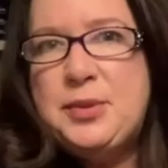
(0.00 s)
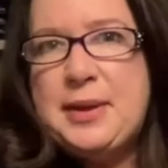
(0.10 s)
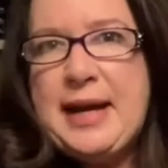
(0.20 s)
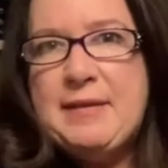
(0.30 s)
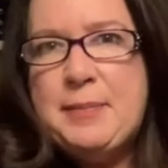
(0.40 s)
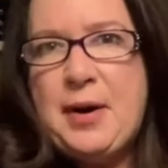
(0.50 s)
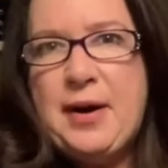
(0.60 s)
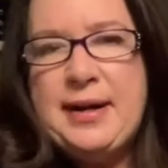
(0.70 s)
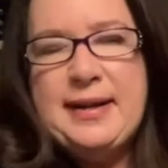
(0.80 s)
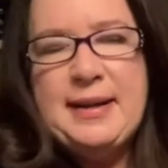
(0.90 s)
to have a party.
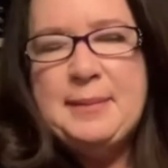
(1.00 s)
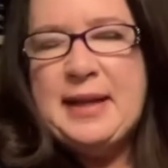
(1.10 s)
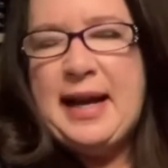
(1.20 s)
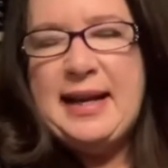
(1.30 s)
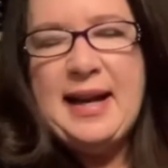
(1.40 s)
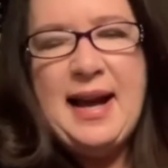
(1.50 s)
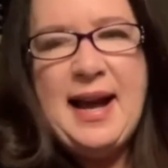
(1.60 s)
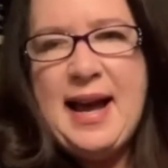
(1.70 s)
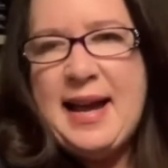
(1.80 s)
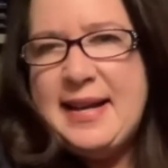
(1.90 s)
And I'm like,
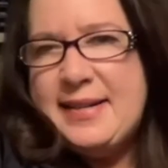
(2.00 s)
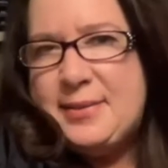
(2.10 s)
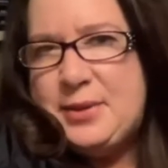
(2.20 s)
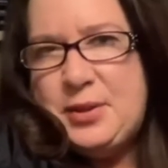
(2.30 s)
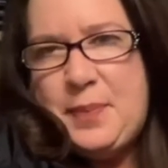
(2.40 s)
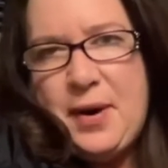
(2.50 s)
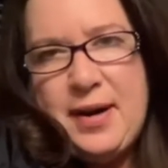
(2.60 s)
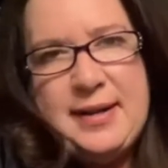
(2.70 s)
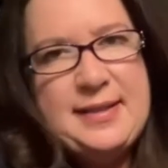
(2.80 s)
I don't do parties.